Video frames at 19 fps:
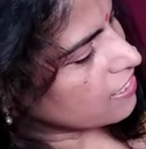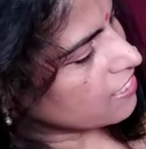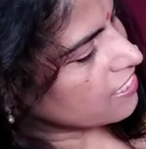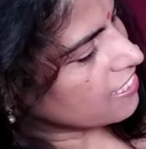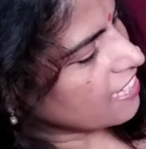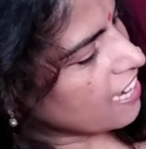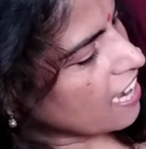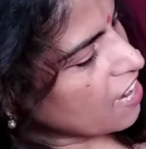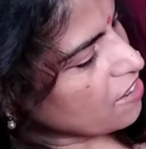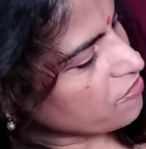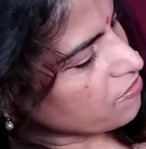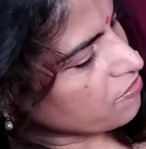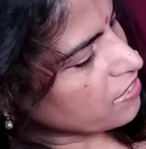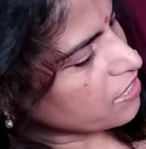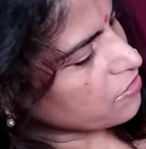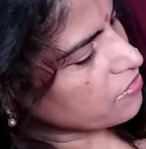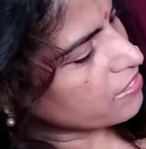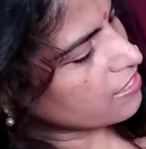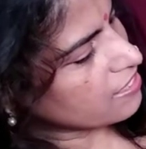It, they
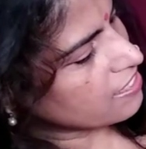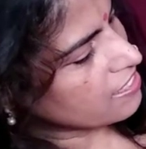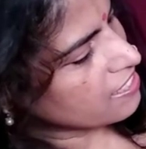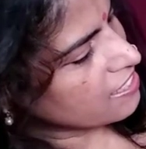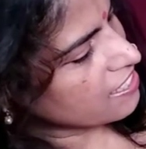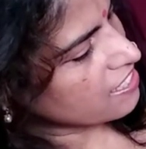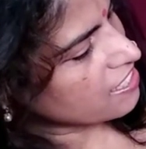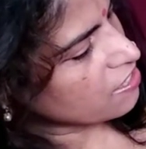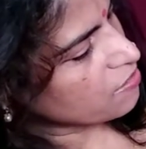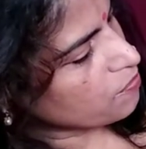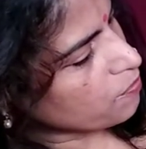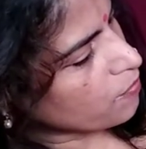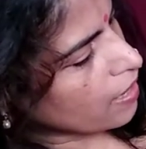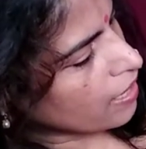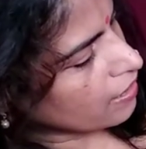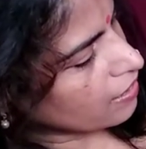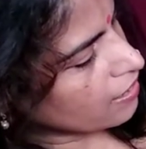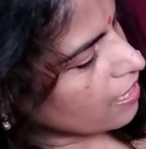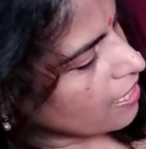have written it in
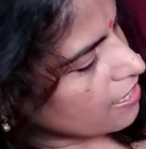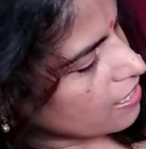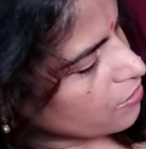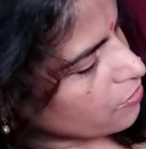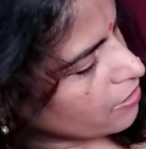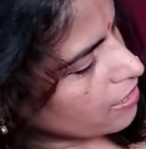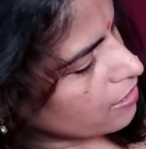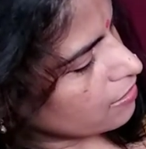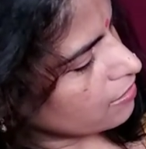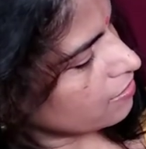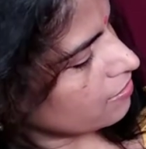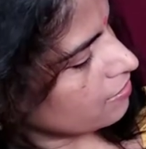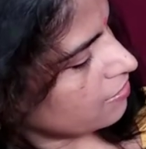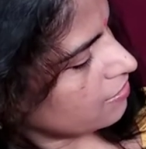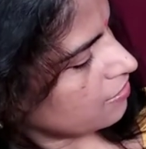Bangla as well.